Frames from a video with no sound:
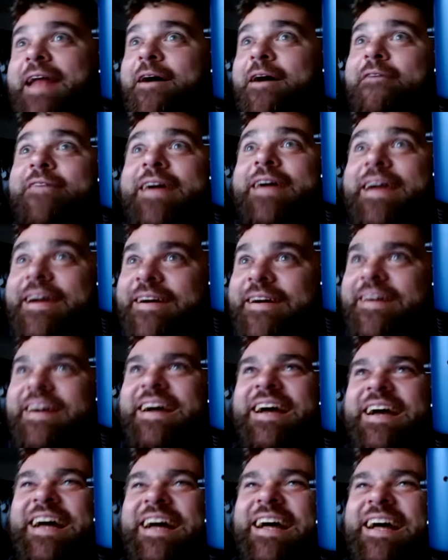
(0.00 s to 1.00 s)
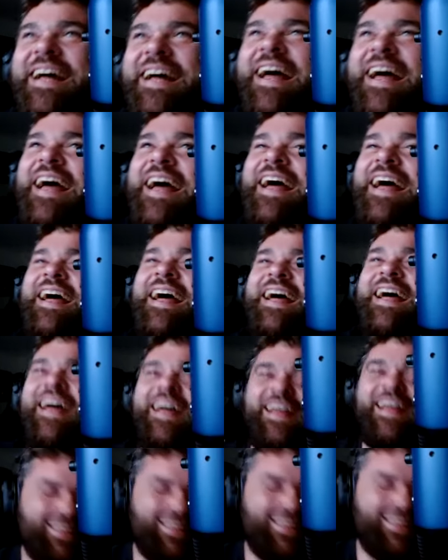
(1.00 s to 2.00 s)
over here. But
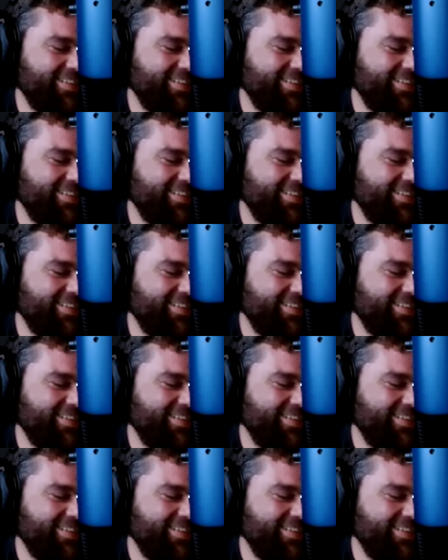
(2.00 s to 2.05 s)
here's the